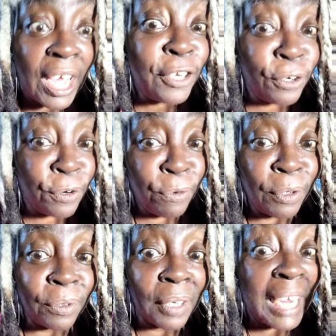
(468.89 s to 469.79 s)
And your
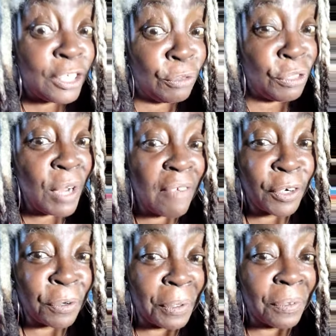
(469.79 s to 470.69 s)
crew, and you do have
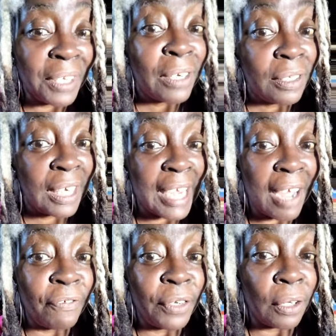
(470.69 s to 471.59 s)
a crew, they're looking
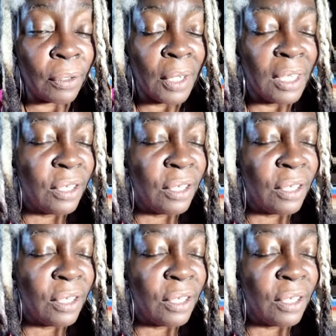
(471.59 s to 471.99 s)
out for you.